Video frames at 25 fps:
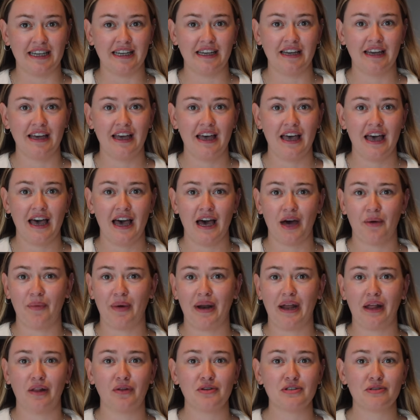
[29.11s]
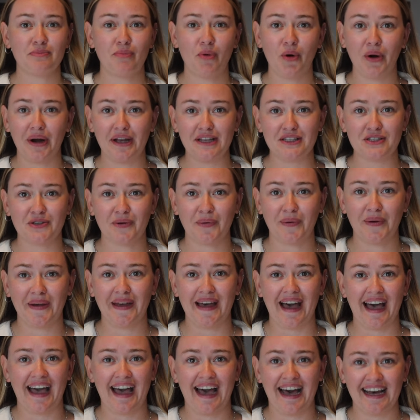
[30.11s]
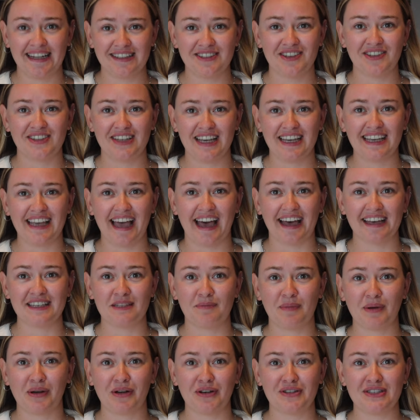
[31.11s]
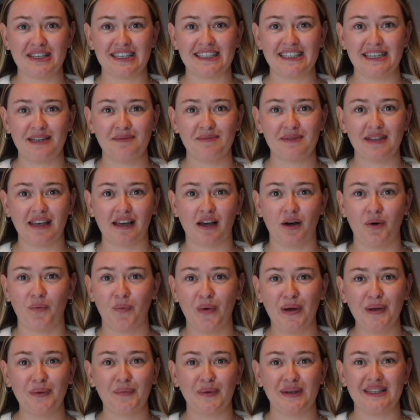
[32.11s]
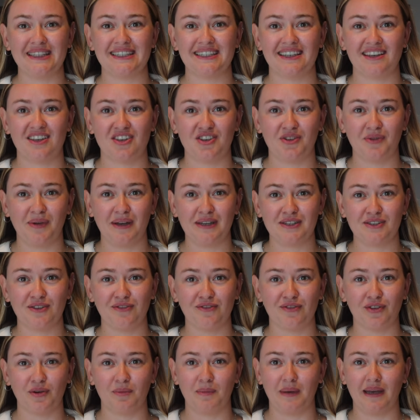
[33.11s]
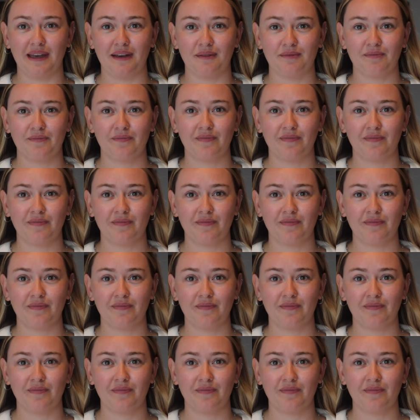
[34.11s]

and when I looked more into it I had to say yes because it seemed like a win-win situation for me.